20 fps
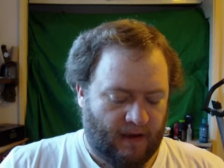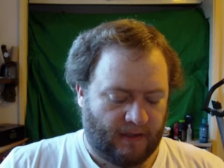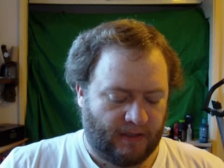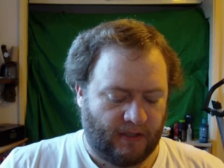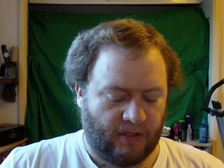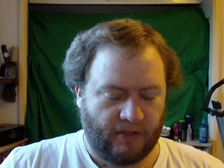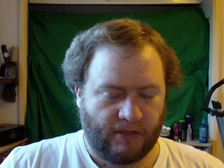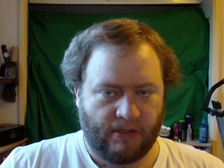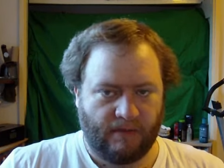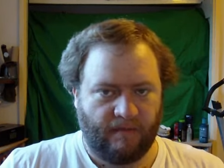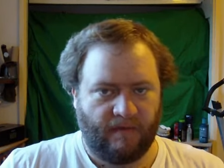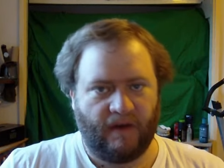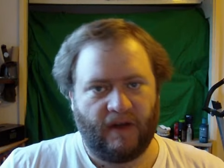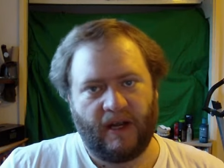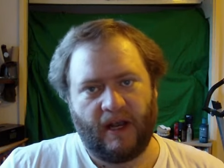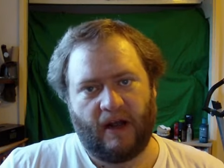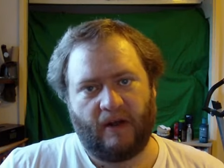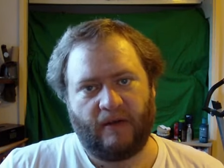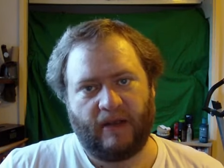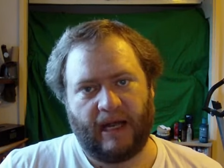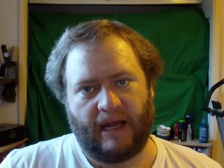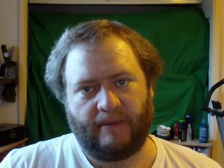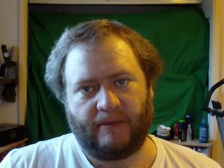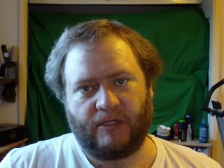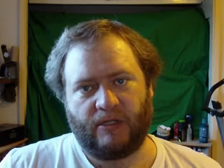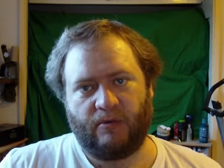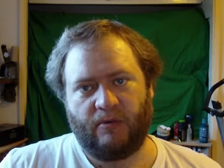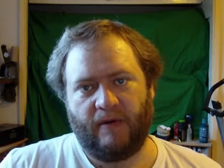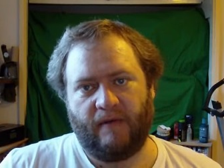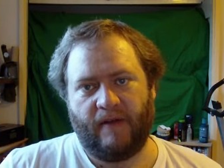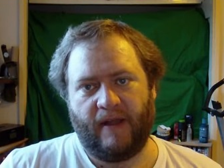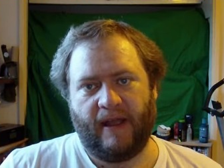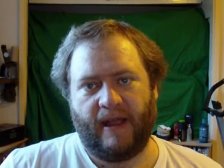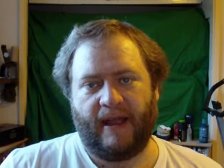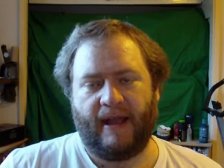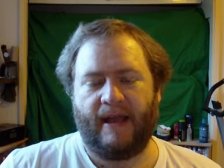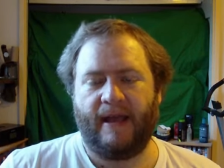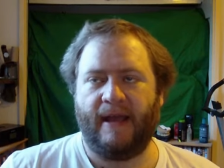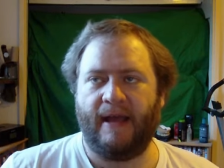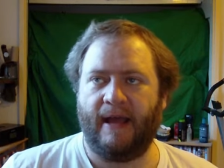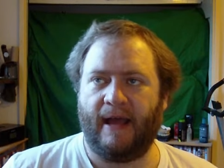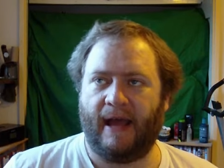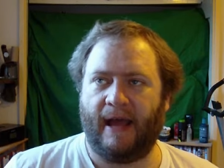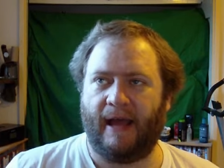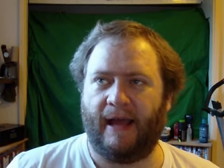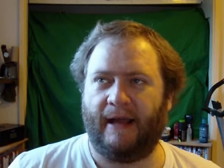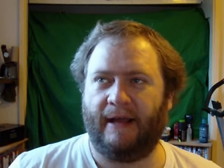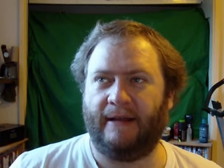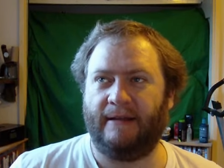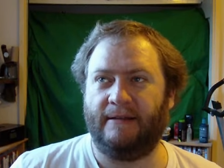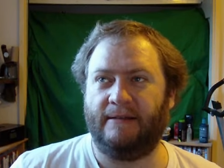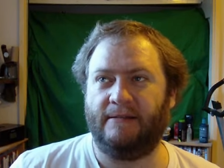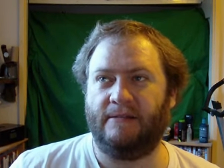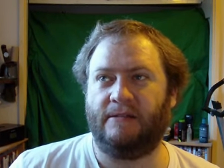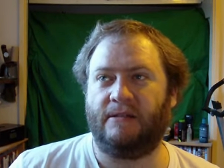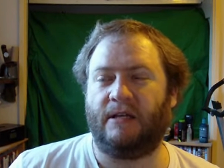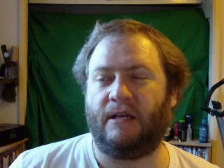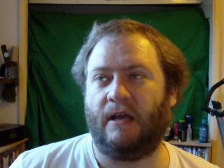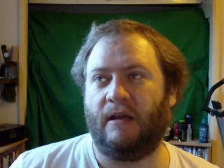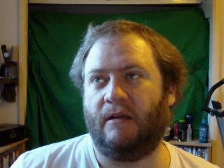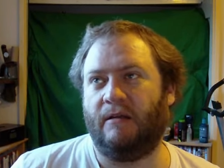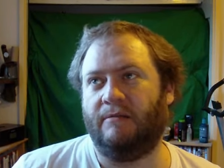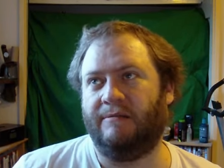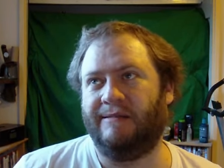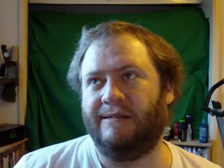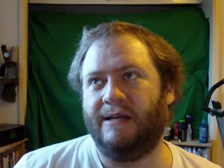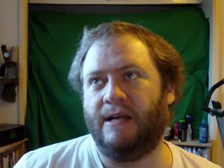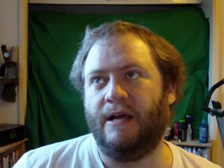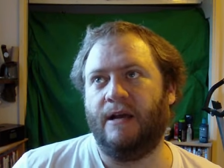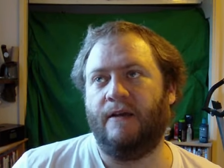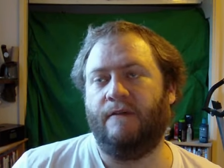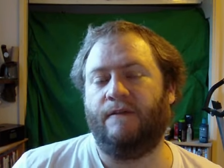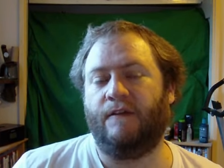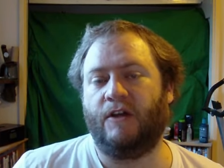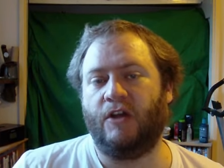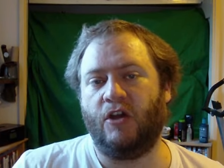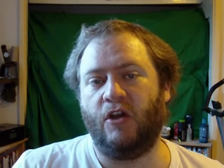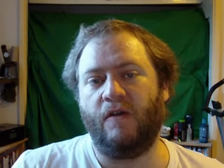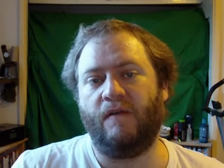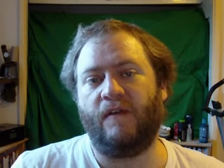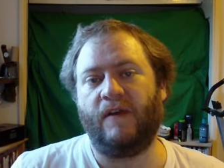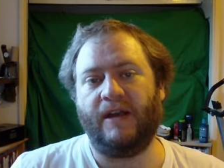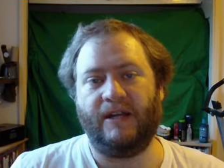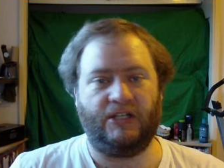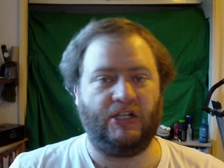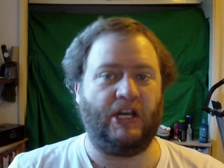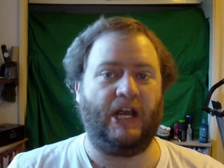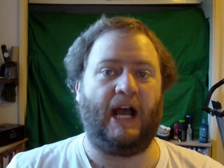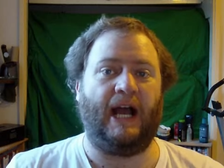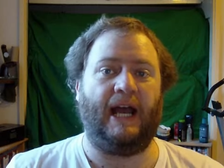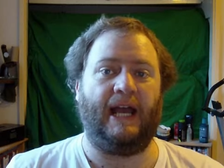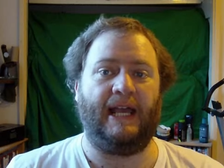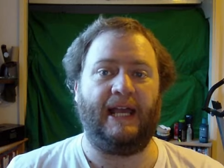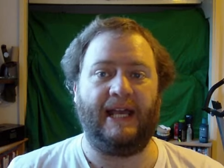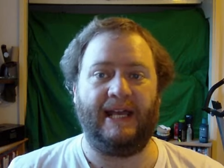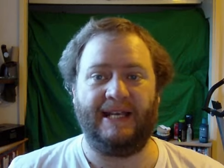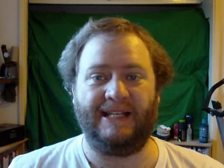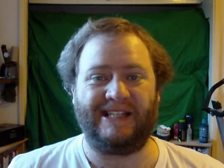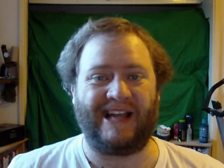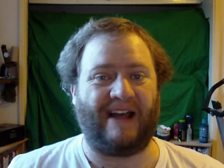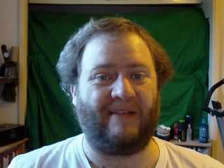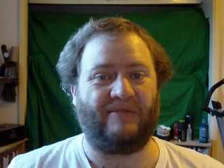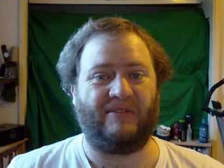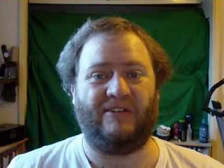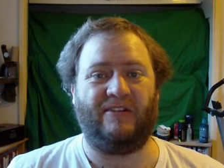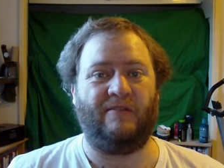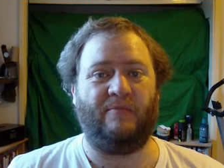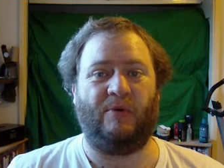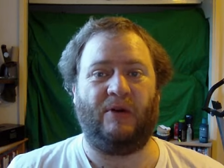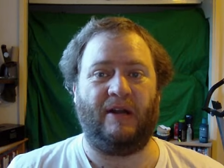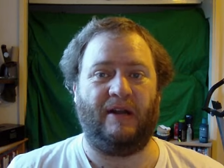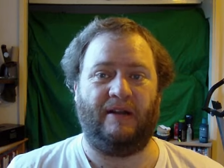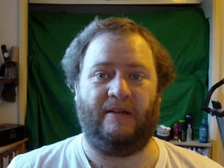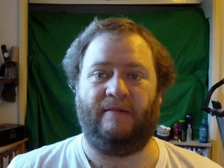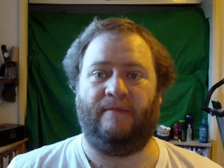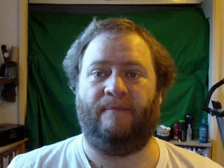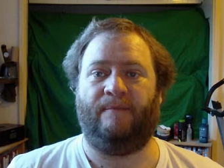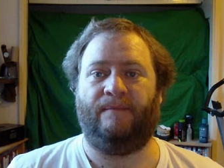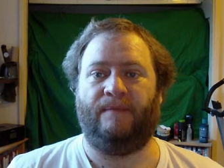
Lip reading: I took some video capture with it, and for qvga it's absolutely brilliant.